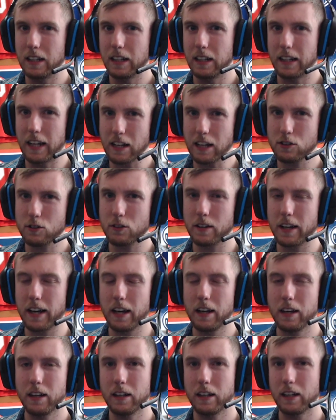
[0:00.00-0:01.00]

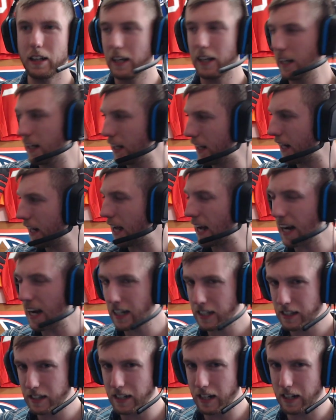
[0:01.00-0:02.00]
Yesterday, in
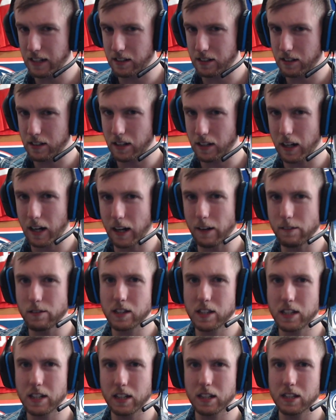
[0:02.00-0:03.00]
excess of
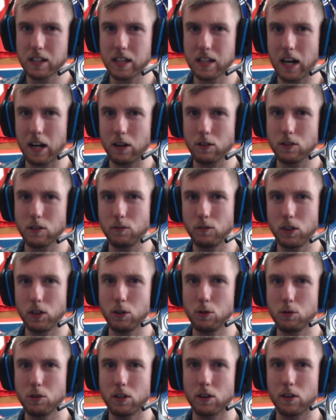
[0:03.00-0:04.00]
6,000
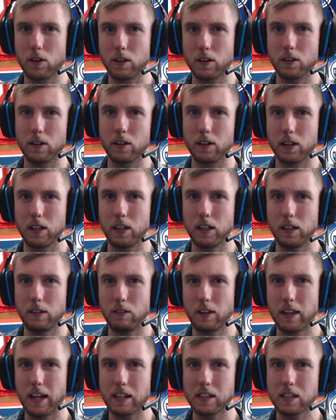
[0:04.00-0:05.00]
views here on Dolynny
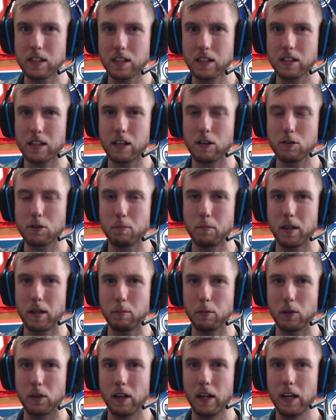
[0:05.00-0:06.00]
TV. That's 6,000
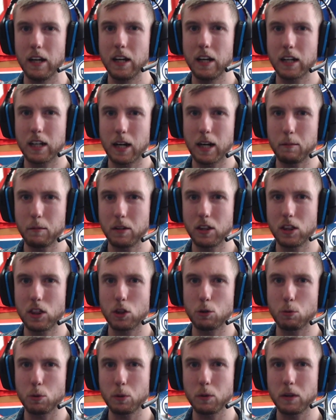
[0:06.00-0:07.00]
people coming
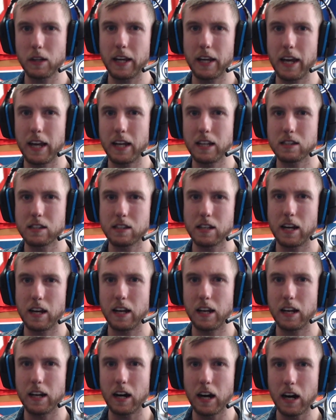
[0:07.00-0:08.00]
through the gate
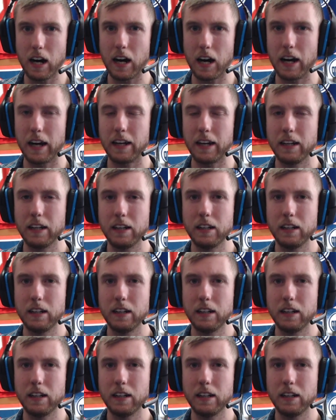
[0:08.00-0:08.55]
saying hi